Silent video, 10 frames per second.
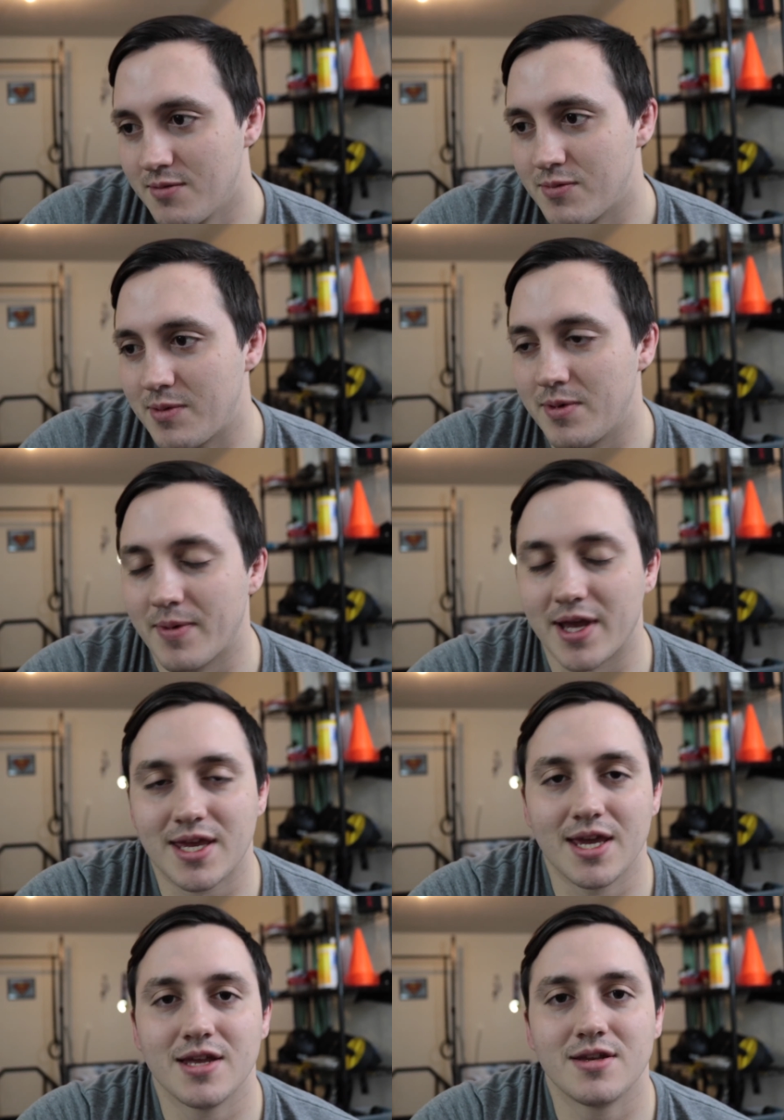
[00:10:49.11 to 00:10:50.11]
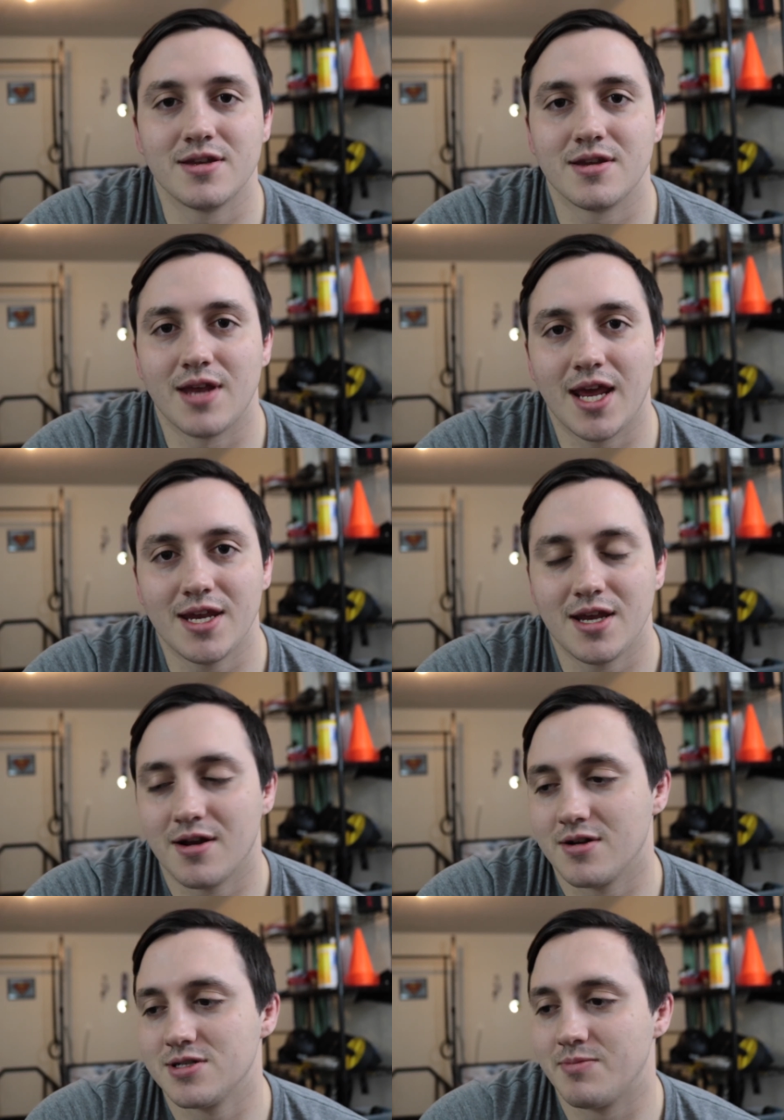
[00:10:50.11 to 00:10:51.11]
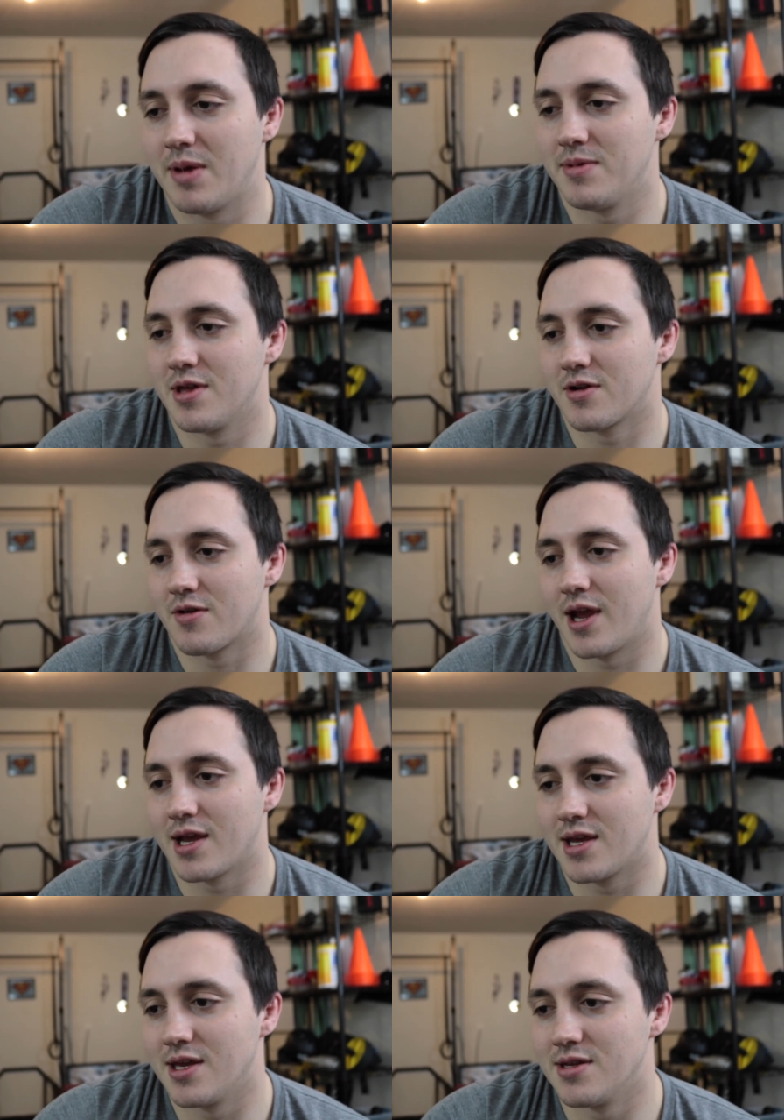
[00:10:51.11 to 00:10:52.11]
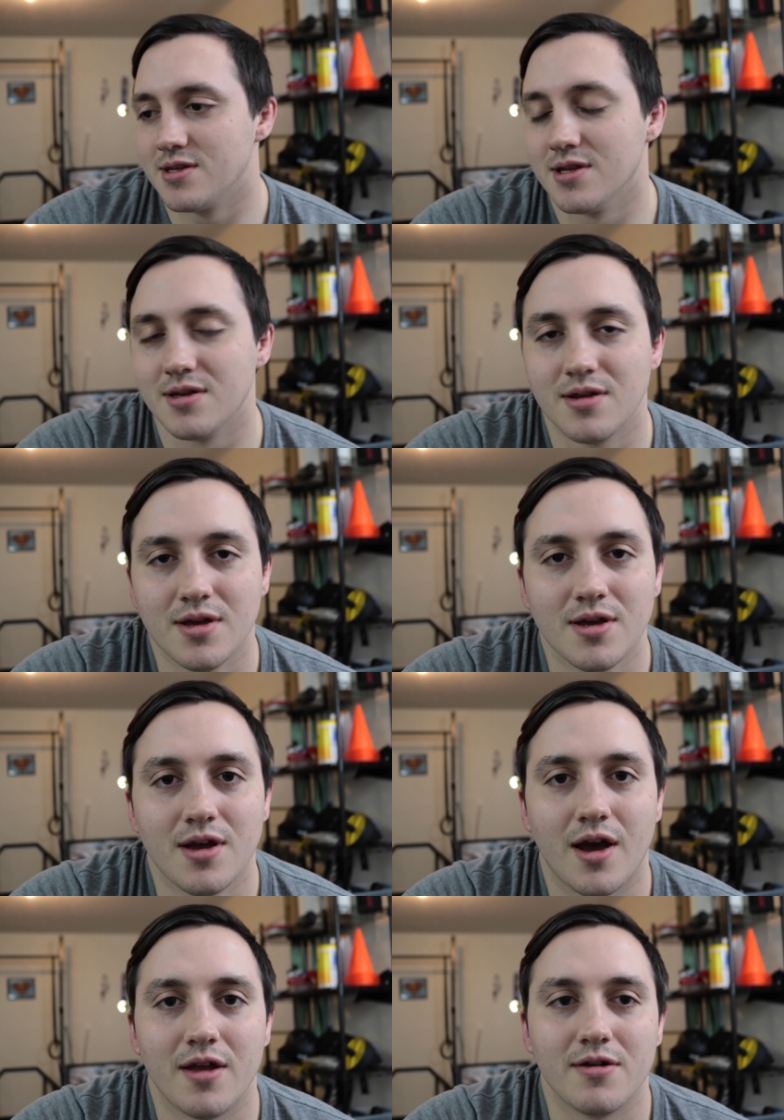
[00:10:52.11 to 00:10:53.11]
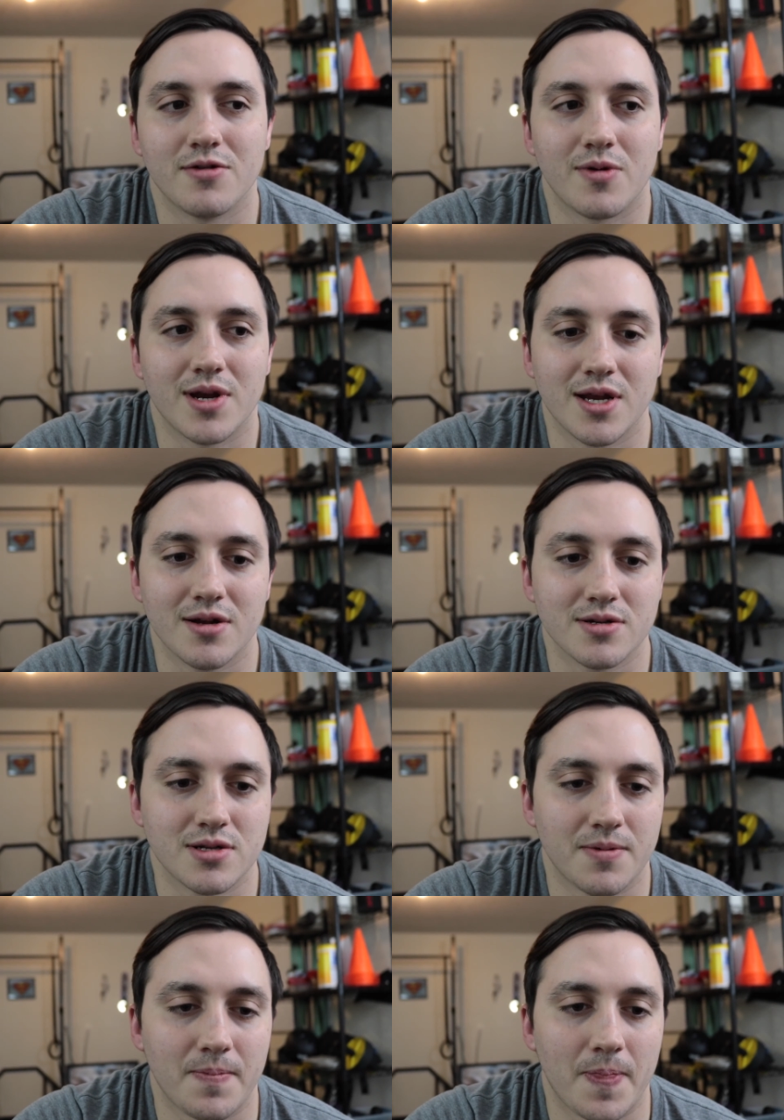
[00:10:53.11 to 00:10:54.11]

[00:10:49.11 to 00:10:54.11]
maybe my kids in 80 years, and maybe their grandkids in 120 years.